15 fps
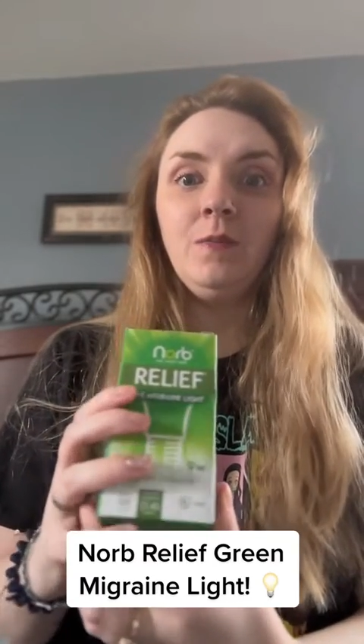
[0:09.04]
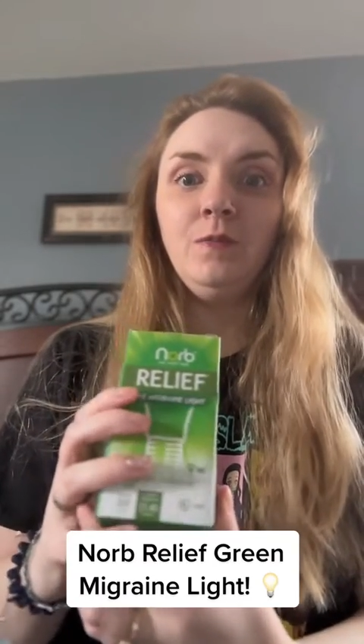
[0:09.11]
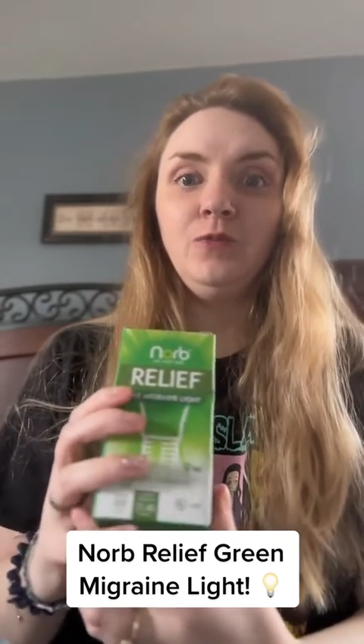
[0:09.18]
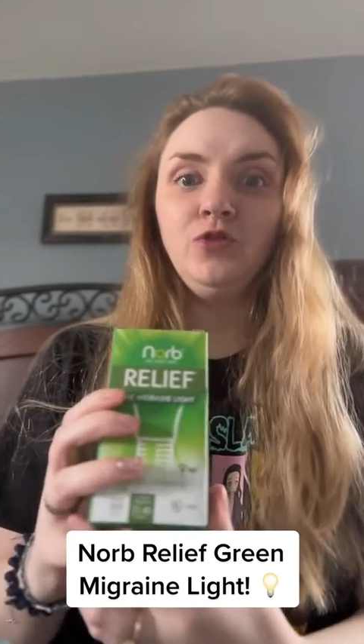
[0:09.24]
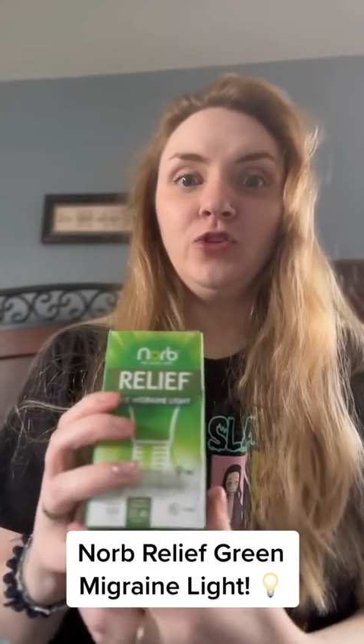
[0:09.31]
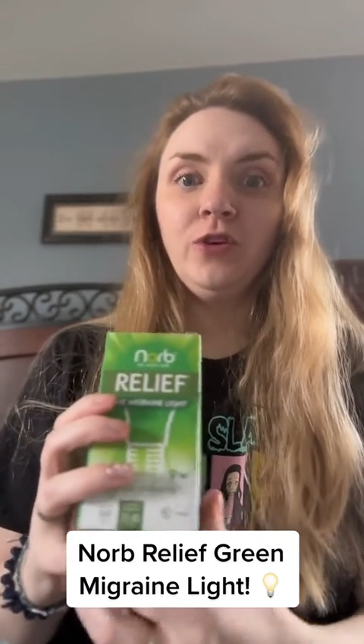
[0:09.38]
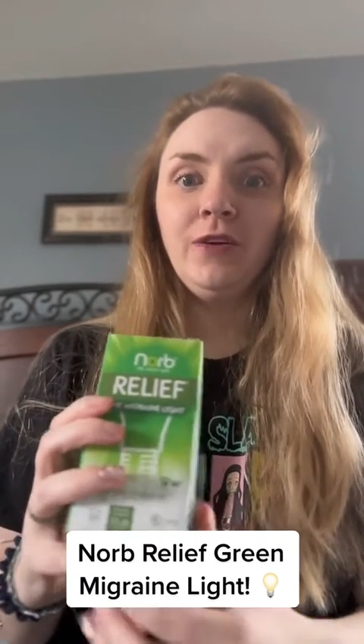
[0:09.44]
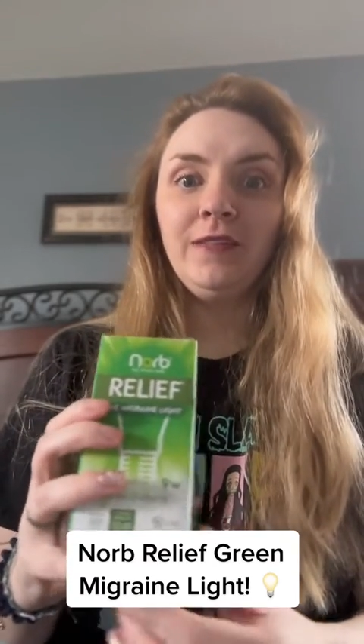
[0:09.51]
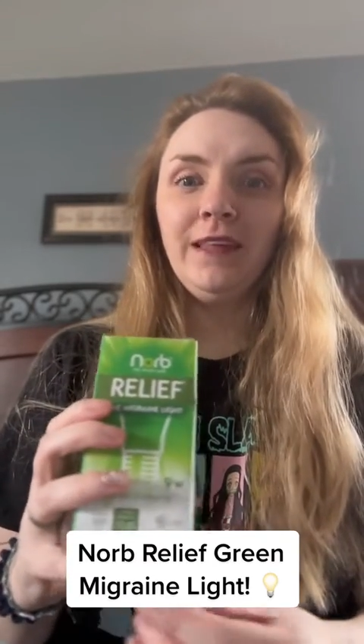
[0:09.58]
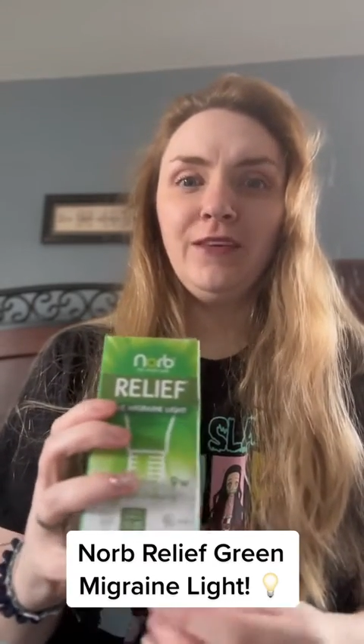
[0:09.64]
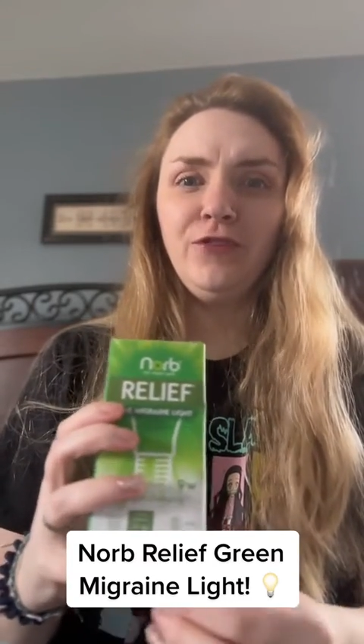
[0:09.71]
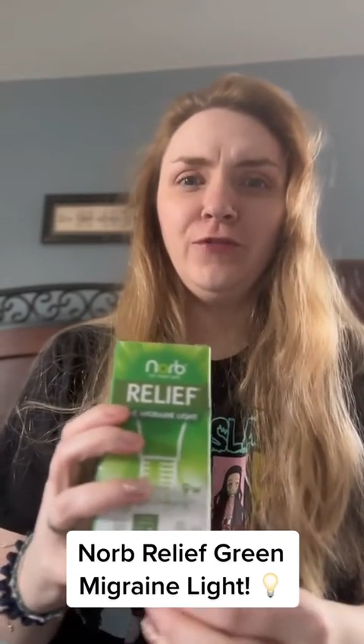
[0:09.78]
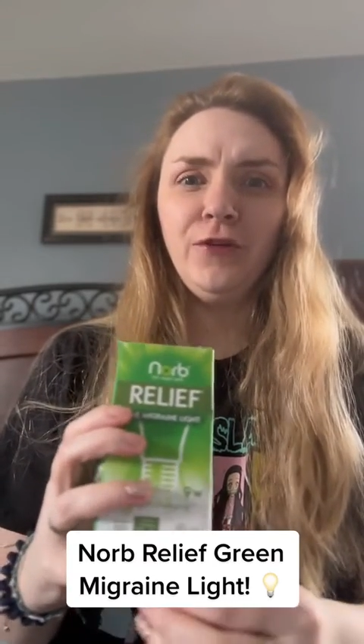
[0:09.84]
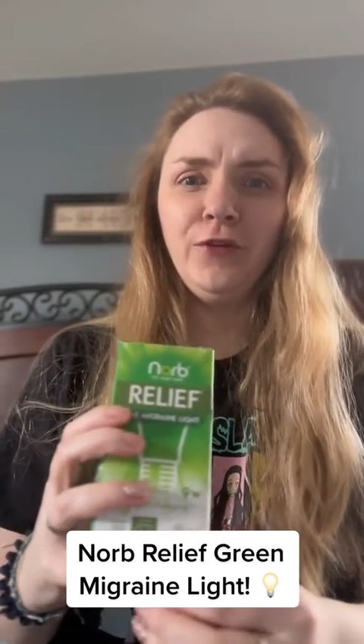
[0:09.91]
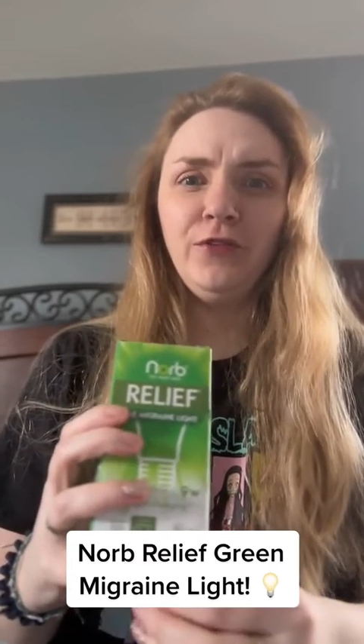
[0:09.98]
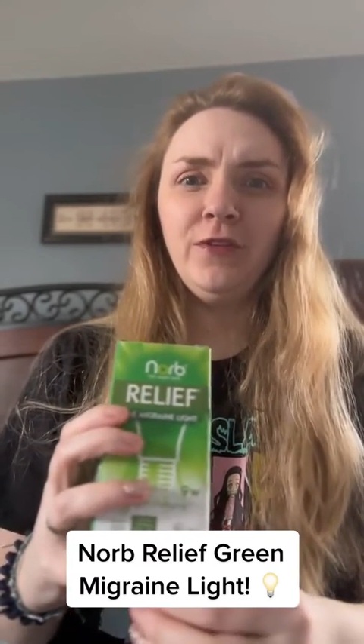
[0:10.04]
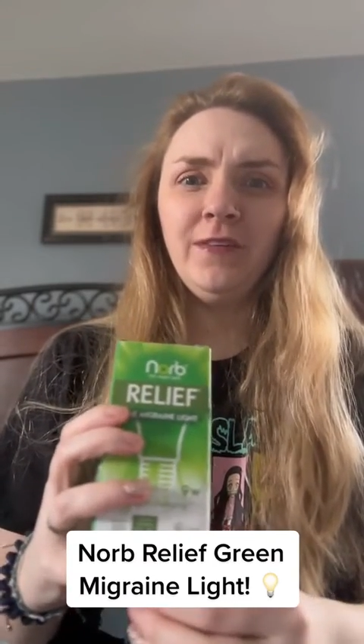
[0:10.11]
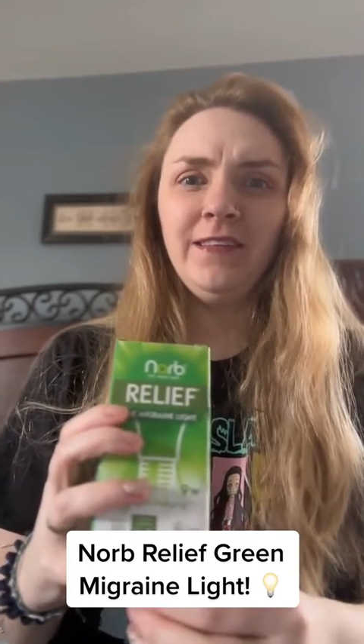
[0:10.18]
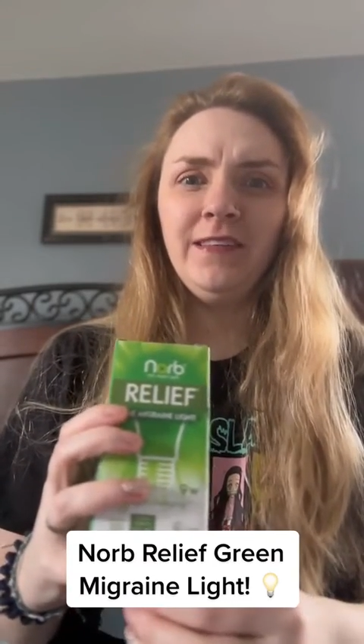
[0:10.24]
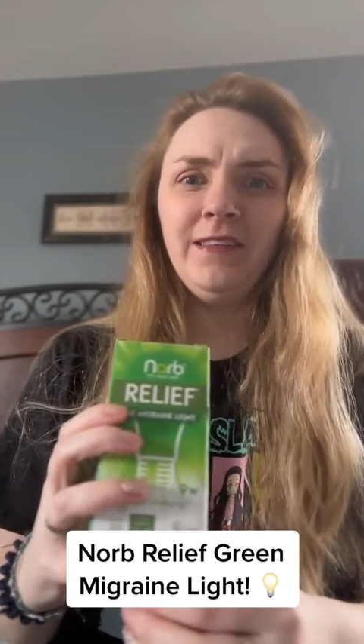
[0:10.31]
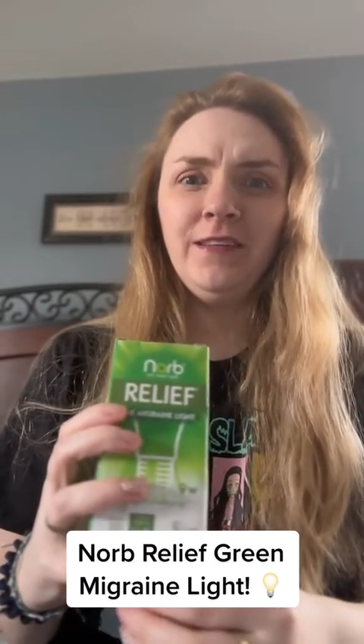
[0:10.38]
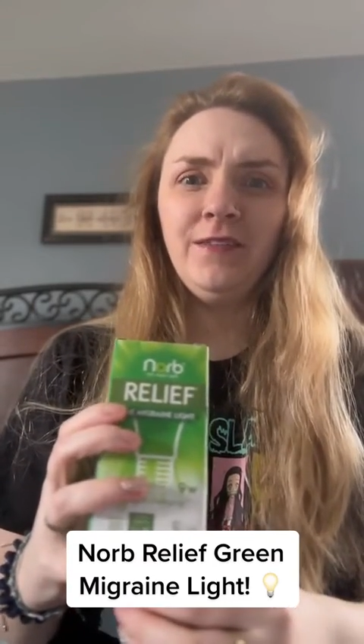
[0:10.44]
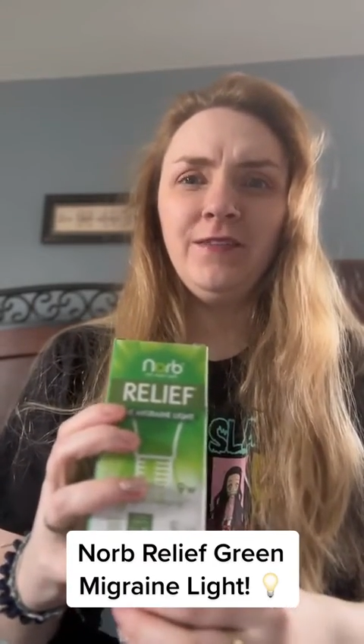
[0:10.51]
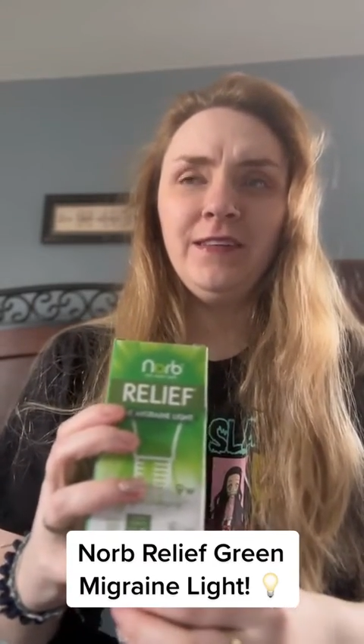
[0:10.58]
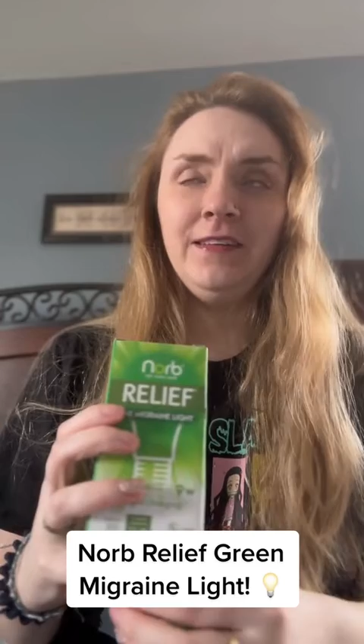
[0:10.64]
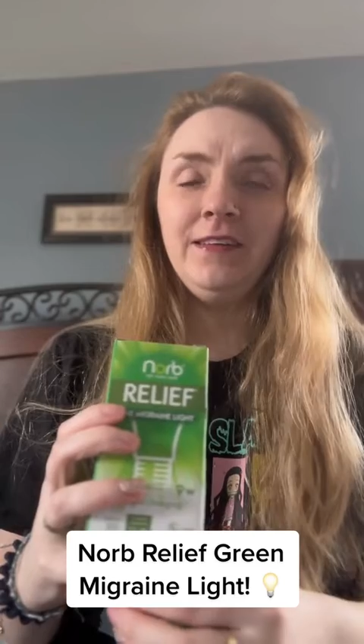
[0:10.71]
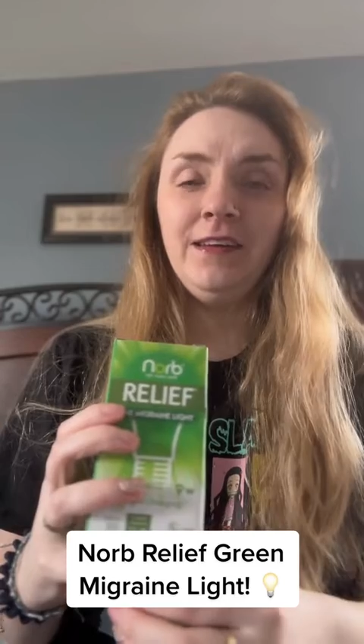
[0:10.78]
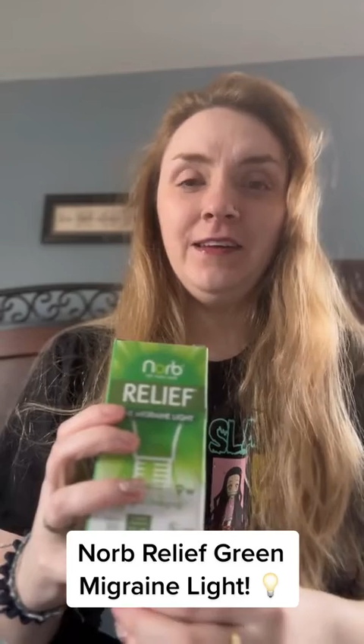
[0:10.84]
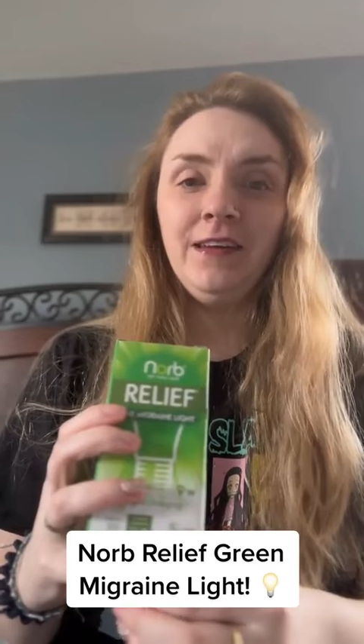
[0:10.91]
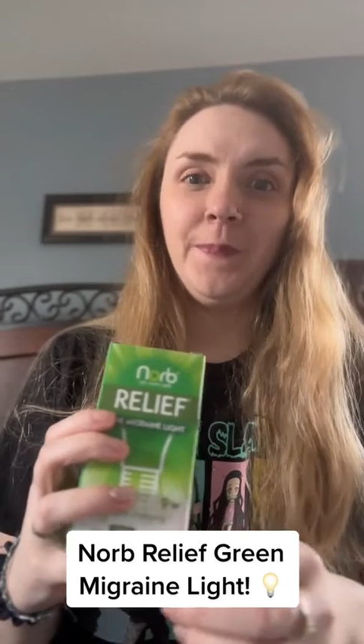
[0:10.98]
trigger less
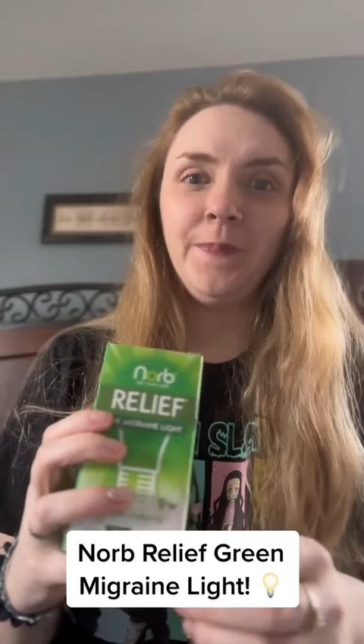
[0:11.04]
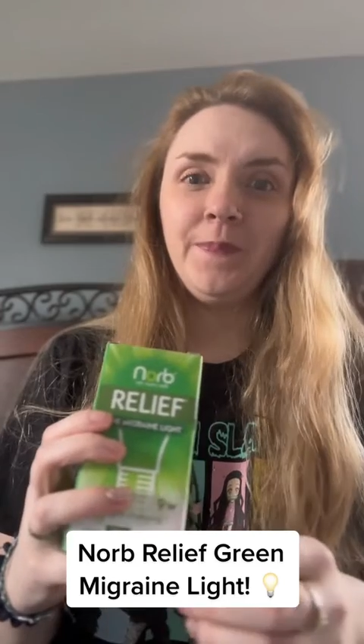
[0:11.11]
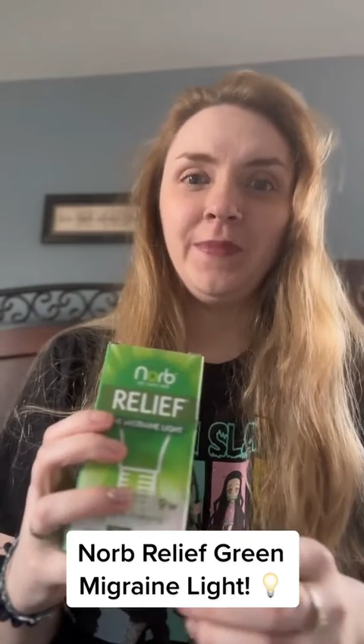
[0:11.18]
photosensitivity,